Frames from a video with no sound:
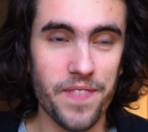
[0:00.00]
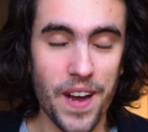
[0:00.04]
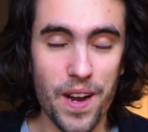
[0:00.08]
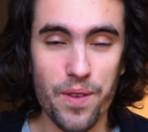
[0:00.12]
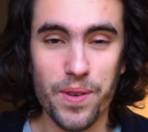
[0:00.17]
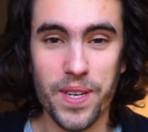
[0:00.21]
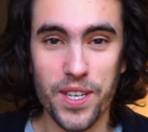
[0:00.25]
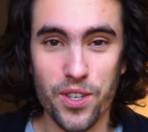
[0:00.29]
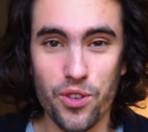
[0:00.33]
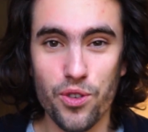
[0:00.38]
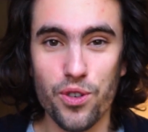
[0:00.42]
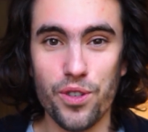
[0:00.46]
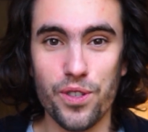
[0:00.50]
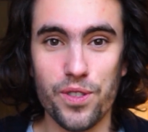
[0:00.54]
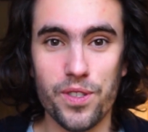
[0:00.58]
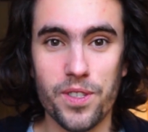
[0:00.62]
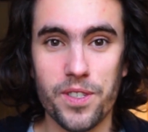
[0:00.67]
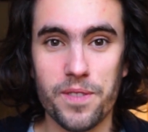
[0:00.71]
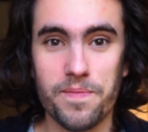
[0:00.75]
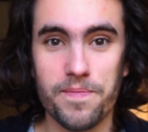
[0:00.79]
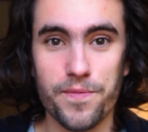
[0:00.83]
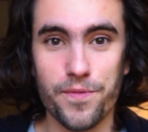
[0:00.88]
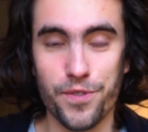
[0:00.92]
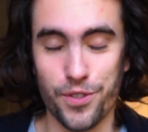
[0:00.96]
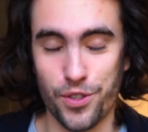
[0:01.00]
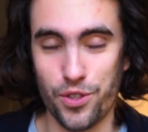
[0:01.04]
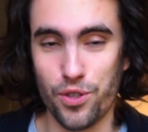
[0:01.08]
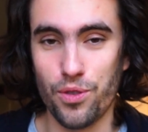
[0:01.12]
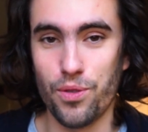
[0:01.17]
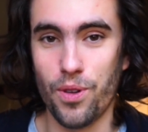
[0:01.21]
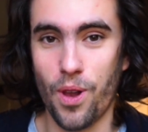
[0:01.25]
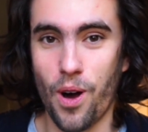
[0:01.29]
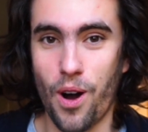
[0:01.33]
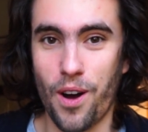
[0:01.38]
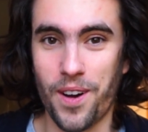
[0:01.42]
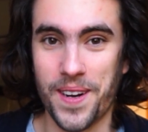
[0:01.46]
very good for
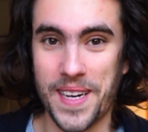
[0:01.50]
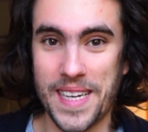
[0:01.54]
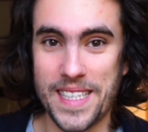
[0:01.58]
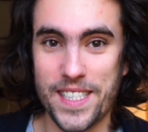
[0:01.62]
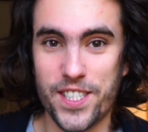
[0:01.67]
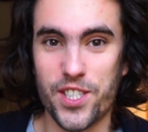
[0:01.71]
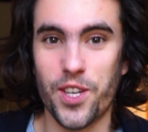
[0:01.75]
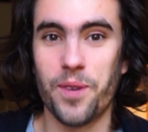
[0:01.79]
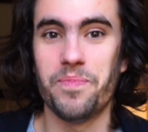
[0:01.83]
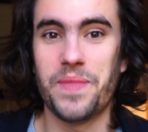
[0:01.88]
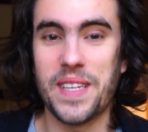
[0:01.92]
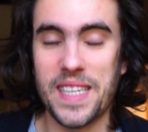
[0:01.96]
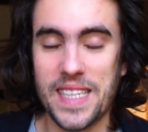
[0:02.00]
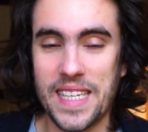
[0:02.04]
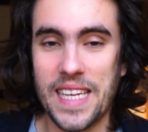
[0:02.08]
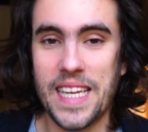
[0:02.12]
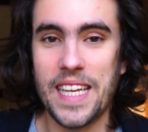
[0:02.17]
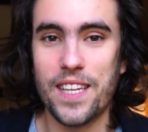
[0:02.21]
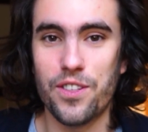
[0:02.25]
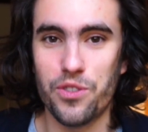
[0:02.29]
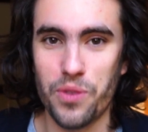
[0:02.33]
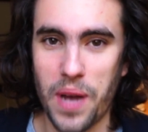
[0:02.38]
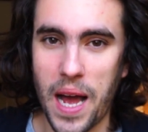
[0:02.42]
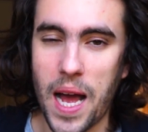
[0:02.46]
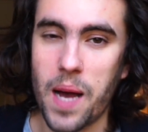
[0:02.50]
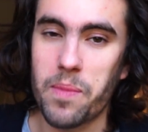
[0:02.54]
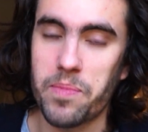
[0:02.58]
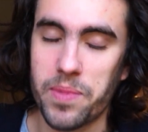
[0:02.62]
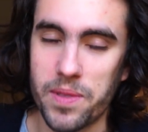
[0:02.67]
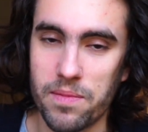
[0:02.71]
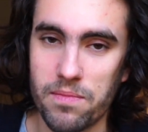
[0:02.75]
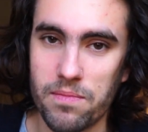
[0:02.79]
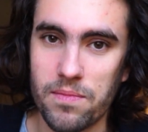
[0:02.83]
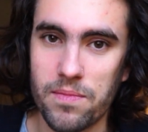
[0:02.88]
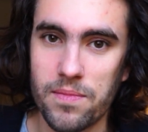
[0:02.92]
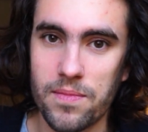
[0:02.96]
too long and something needed to
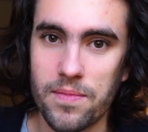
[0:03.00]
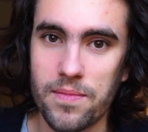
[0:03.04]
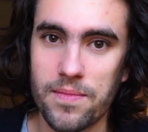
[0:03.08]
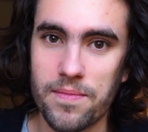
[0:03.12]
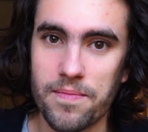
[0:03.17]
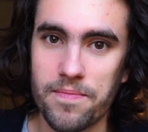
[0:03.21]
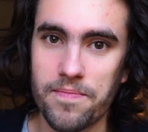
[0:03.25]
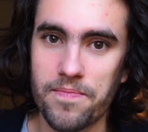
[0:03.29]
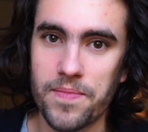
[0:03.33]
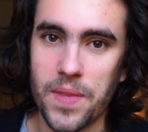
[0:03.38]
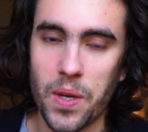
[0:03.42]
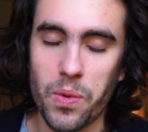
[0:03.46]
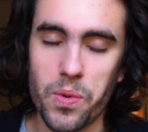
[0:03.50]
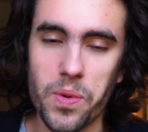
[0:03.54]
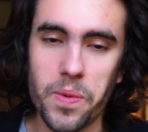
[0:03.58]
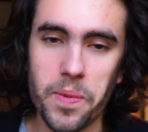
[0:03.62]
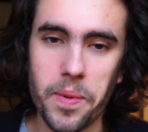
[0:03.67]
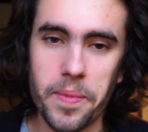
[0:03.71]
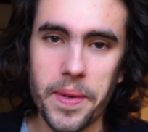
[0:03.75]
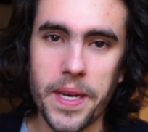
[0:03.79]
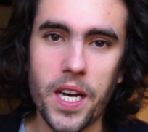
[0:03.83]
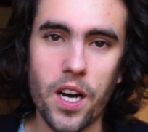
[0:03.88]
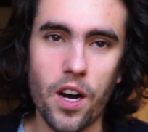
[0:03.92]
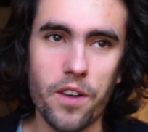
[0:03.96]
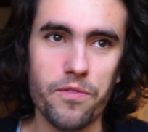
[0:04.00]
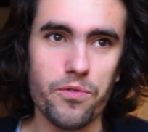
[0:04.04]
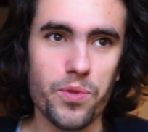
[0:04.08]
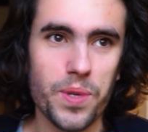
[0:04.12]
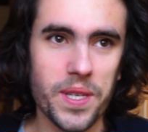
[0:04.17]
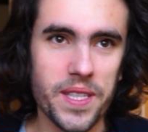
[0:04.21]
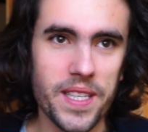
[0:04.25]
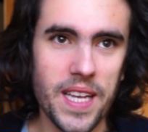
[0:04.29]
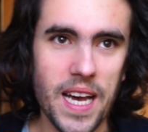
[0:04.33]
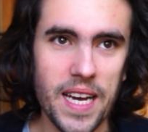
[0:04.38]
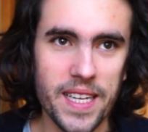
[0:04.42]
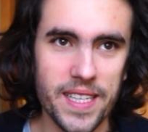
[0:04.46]
happen. We will be
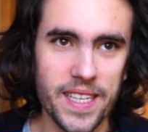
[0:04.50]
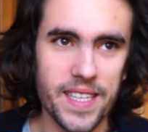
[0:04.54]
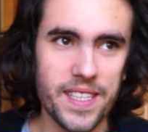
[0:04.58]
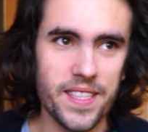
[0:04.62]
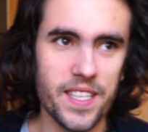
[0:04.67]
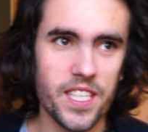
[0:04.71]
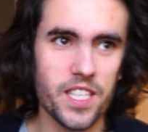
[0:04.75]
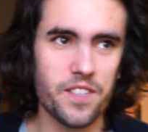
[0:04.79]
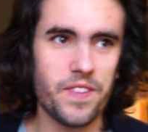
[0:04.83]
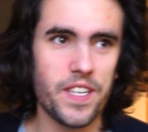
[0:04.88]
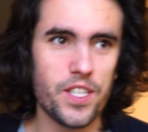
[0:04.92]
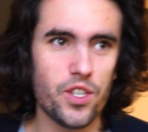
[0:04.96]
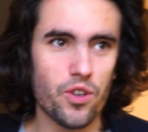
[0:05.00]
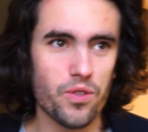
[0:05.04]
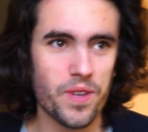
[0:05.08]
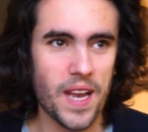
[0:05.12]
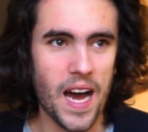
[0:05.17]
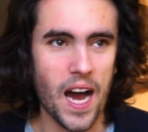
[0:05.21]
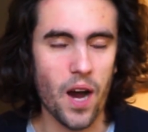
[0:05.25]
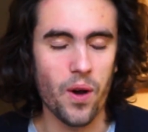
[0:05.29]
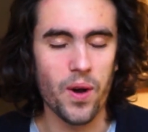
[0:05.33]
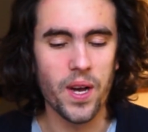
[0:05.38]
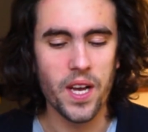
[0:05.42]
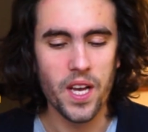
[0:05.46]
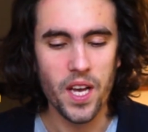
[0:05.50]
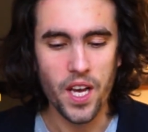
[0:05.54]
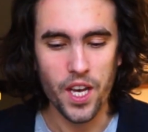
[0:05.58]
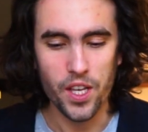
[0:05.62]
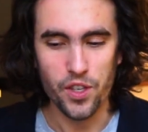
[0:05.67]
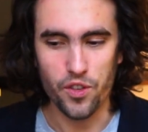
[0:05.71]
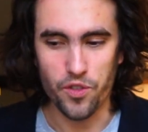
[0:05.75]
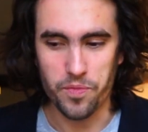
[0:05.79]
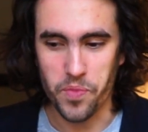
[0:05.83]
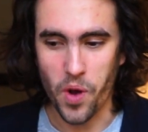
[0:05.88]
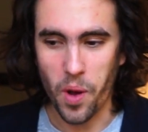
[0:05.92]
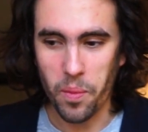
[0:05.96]
covering that in this video. Now,
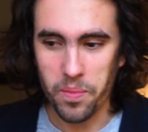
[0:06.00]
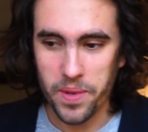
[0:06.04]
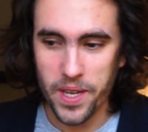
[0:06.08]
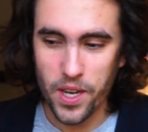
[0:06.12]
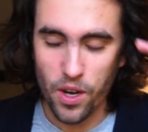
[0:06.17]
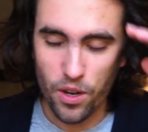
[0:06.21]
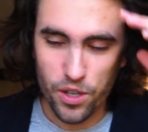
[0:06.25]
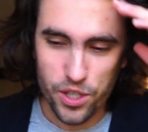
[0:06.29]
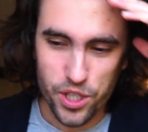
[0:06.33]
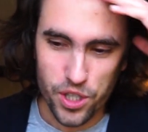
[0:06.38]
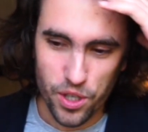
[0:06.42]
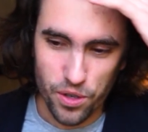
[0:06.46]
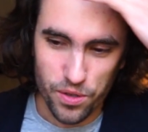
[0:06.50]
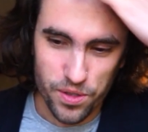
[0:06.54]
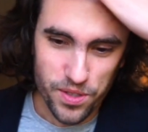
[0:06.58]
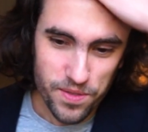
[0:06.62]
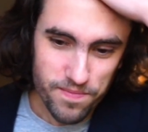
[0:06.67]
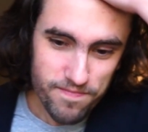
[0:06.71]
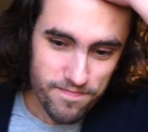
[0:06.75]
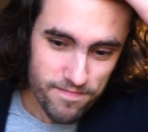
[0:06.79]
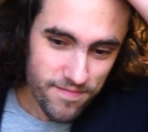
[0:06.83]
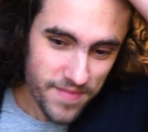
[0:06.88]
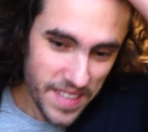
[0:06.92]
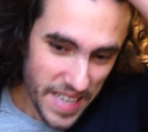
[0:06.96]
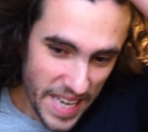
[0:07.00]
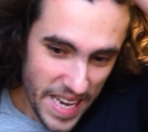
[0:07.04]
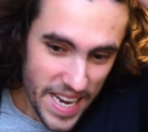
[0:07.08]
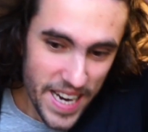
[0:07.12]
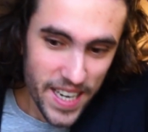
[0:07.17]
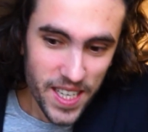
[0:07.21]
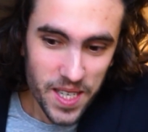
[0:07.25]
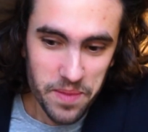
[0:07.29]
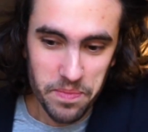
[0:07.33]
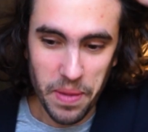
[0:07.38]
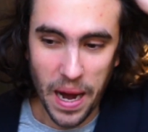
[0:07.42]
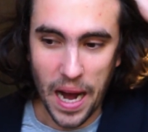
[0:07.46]
you've probably also
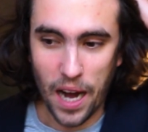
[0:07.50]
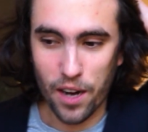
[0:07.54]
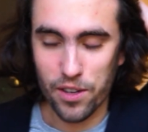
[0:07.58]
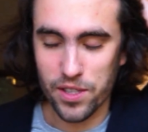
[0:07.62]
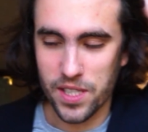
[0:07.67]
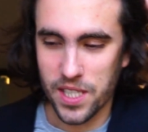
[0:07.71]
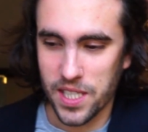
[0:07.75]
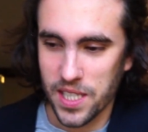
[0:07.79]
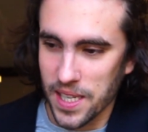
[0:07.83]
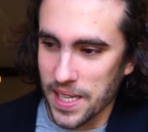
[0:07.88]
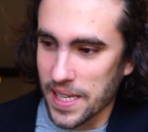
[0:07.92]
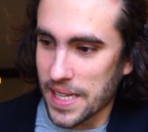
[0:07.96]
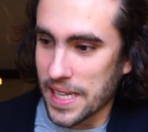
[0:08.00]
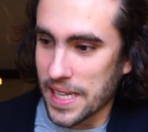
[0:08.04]
heard about